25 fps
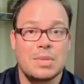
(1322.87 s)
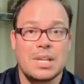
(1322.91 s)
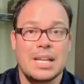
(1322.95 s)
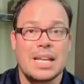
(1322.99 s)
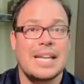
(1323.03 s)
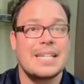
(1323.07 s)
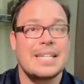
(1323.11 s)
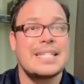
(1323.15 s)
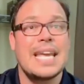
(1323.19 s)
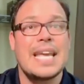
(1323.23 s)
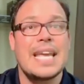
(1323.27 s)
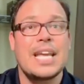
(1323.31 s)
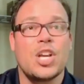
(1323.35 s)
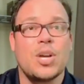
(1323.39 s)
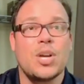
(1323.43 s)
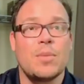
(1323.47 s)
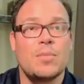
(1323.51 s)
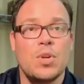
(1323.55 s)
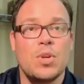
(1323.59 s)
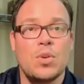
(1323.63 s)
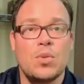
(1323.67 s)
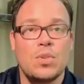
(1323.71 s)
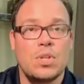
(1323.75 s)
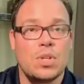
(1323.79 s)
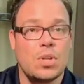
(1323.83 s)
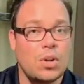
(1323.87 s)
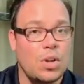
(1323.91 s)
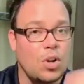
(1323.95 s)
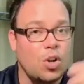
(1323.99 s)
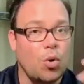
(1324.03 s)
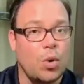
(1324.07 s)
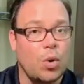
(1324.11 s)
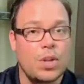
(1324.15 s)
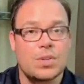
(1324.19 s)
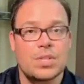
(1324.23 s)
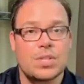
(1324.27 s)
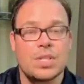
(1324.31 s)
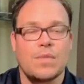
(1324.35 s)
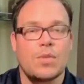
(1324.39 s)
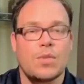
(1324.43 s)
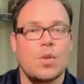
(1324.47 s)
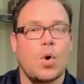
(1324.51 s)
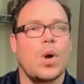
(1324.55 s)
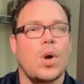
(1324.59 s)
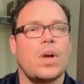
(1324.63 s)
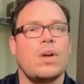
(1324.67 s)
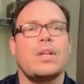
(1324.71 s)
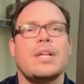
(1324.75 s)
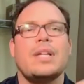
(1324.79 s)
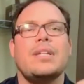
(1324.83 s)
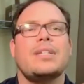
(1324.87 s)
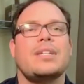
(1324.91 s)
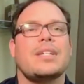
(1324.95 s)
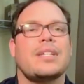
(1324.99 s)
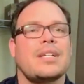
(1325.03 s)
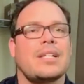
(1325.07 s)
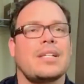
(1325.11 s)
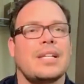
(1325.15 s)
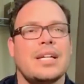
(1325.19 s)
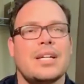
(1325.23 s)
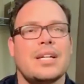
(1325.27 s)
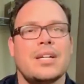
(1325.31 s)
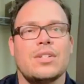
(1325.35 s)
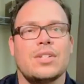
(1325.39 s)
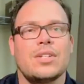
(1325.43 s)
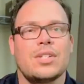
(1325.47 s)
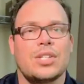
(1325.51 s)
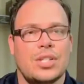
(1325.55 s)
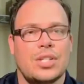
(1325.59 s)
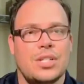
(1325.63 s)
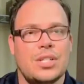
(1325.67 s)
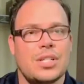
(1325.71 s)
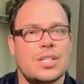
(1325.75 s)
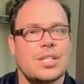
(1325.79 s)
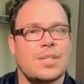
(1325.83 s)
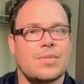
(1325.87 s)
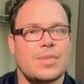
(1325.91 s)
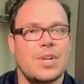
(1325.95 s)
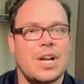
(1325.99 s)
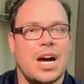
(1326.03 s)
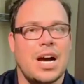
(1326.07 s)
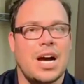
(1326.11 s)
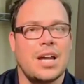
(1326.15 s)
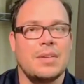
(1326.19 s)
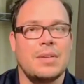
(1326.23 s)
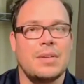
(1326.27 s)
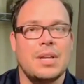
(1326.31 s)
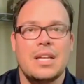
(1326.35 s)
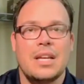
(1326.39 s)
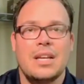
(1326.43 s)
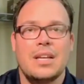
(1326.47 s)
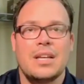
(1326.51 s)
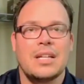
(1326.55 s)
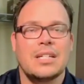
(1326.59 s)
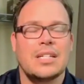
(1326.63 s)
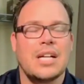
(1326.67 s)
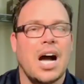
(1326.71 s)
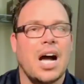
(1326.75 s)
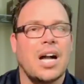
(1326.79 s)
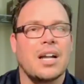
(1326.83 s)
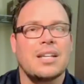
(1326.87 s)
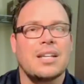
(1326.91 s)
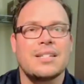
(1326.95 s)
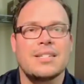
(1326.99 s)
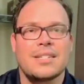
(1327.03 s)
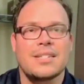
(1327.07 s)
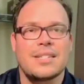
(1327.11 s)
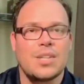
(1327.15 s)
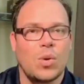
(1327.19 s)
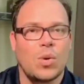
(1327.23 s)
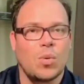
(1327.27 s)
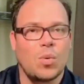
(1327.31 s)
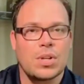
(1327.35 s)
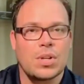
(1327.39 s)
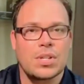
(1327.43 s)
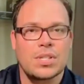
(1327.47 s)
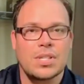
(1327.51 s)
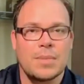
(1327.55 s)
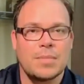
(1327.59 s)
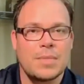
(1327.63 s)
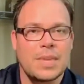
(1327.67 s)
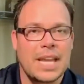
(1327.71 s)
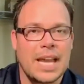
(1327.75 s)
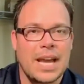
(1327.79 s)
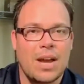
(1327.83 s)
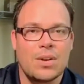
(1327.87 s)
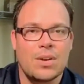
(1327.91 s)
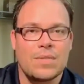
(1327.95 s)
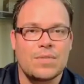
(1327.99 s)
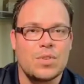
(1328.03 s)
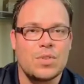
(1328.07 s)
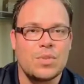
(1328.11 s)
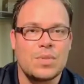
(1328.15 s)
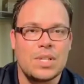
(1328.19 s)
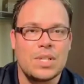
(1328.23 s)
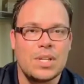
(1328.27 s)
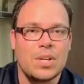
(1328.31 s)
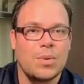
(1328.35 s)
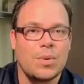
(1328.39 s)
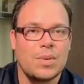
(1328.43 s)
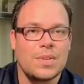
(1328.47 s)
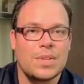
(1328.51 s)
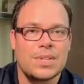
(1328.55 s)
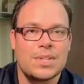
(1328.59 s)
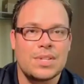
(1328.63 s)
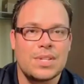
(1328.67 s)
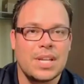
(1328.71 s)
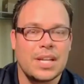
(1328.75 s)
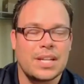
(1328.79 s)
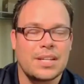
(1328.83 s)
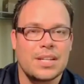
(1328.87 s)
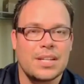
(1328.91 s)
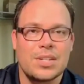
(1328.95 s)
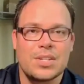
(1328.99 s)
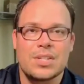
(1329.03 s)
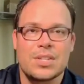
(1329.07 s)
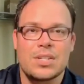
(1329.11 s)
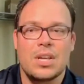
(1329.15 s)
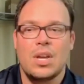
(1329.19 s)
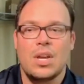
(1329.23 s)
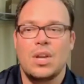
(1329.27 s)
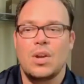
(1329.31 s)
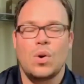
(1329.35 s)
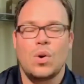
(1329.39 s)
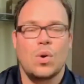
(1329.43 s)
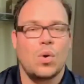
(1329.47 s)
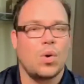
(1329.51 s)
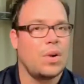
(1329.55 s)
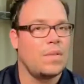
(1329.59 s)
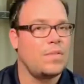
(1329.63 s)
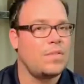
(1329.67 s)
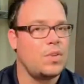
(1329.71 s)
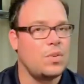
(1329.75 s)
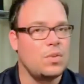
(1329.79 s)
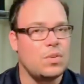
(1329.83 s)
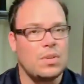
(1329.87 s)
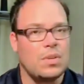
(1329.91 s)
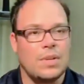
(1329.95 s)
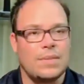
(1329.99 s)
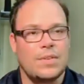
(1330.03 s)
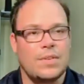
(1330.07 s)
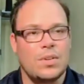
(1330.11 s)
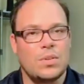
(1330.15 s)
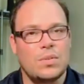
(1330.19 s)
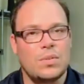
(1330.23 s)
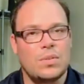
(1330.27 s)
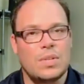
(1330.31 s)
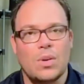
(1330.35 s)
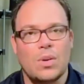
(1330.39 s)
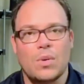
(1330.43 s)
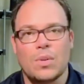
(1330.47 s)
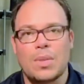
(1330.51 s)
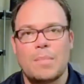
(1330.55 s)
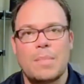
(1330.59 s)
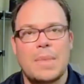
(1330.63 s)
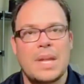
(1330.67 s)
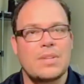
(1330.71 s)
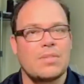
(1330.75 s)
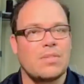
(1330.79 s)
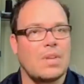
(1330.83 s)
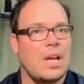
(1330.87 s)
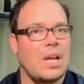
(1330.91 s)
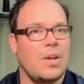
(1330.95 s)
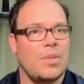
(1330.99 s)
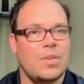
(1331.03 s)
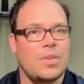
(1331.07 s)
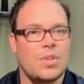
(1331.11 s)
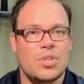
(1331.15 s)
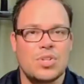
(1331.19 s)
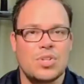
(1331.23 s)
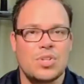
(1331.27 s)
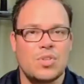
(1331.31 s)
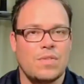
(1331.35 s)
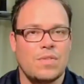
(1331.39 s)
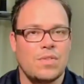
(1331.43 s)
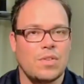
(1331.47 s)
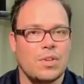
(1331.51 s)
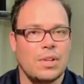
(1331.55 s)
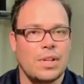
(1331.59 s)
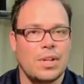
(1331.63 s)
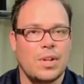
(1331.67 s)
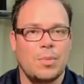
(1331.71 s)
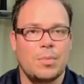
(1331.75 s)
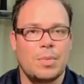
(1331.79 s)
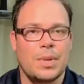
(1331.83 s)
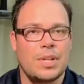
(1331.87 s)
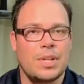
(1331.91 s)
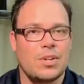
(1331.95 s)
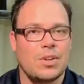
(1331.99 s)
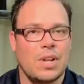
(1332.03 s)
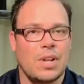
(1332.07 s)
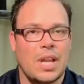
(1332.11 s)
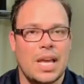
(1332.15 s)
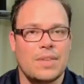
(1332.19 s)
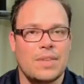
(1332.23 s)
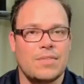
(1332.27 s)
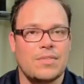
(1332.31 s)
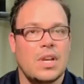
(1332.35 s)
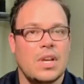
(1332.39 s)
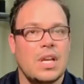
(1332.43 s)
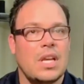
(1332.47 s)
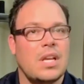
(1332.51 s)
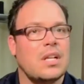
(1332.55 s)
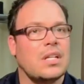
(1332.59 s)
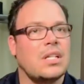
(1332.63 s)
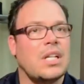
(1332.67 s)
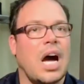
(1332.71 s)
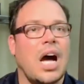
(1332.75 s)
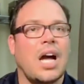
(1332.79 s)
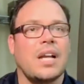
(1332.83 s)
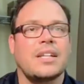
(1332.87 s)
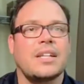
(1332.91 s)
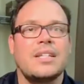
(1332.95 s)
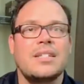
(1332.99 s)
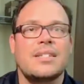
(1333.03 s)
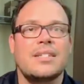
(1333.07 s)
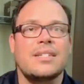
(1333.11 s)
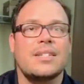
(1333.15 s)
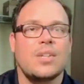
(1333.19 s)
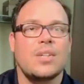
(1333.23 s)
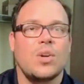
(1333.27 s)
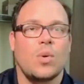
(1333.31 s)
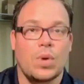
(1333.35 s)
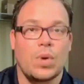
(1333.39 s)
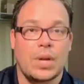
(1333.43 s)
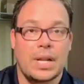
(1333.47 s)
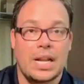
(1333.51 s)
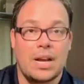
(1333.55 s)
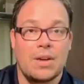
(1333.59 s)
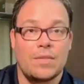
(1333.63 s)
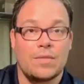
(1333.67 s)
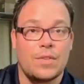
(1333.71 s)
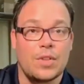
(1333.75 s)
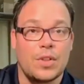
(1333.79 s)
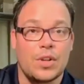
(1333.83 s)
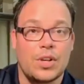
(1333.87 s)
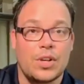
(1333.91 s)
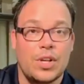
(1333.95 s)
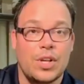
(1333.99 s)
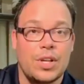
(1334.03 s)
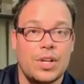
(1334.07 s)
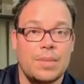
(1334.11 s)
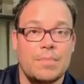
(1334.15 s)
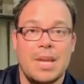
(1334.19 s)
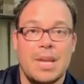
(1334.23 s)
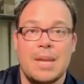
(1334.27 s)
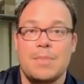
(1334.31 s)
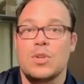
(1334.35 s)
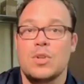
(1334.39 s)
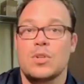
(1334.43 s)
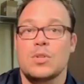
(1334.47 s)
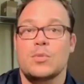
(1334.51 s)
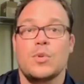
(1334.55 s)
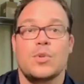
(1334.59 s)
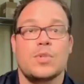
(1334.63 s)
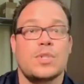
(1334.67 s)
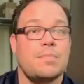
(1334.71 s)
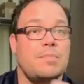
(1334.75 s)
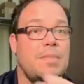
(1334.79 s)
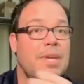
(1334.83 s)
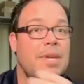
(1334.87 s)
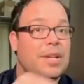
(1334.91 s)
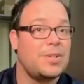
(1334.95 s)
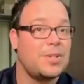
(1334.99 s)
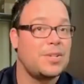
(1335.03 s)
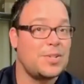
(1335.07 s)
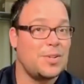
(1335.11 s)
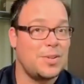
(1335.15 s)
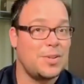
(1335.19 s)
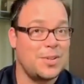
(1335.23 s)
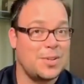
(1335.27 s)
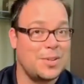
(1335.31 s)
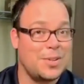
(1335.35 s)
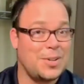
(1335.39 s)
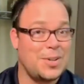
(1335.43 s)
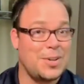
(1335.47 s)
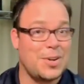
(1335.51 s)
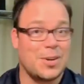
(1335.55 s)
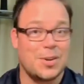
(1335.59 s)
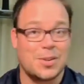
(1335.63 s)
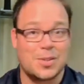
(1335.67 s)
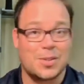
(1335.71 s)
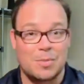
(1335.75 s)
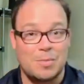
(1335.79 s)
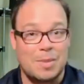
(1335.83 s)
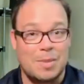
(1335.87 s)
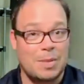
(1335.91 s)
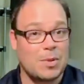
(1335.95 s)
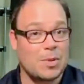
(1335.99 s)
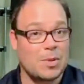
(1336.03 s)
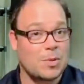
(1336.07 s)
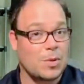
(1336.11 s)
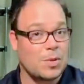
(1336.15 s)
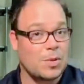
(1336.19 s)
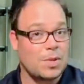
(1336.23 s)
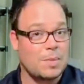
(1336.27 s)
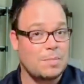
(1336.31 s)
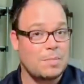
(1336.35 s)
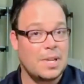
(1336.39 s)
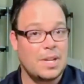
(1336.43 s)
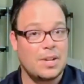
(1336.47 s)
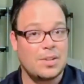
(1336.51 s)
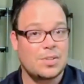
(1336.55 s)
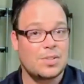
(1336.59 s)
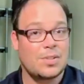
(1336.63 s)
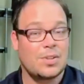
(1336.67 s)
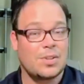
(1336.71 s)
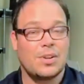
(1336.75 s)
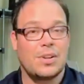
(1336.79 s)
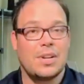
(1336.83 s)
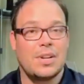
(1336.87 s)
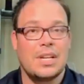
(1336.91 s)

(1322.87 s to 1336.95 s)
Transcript: like that, take communion, anoint yourself with oil, and declare the goodness of God. God can still work something out if you deal with a sickness or if you if you deal with a mental health issue for a little bit in your life, God can still work it out for the good. Maybe you're supposed to minister to the nurse, or maybe you're supposed to minister